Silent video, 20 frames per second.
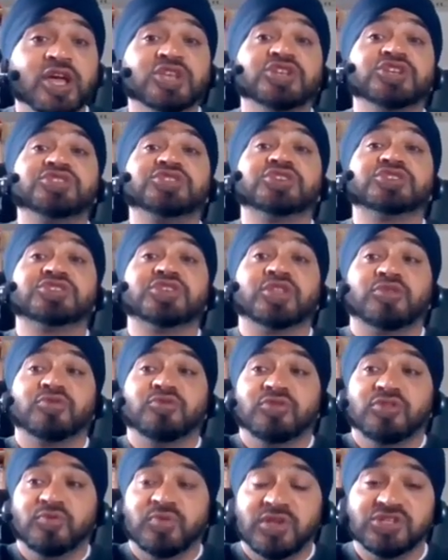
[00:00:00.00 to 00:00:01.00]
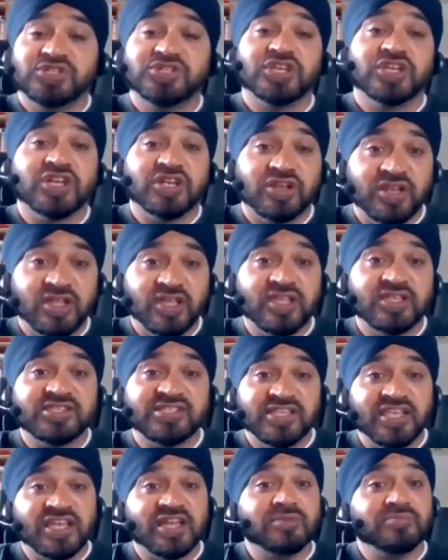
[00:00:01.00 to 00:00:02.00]
She does it through the way she
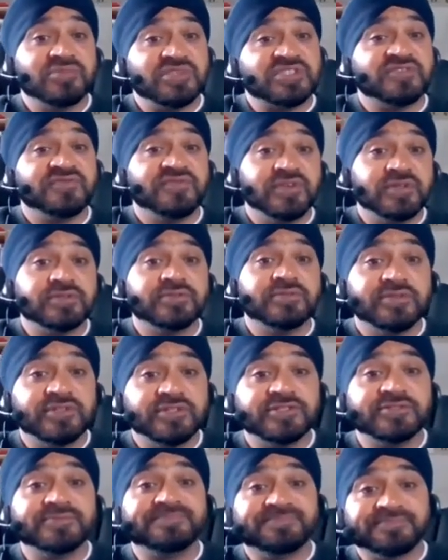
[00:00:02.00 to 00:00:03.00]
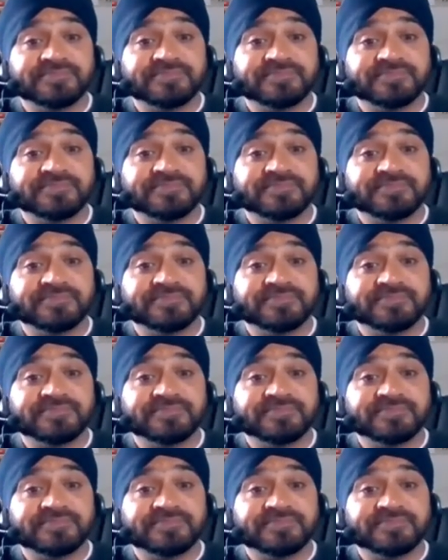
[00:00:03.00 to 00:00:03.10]
creates the atmosphere, yeah. right?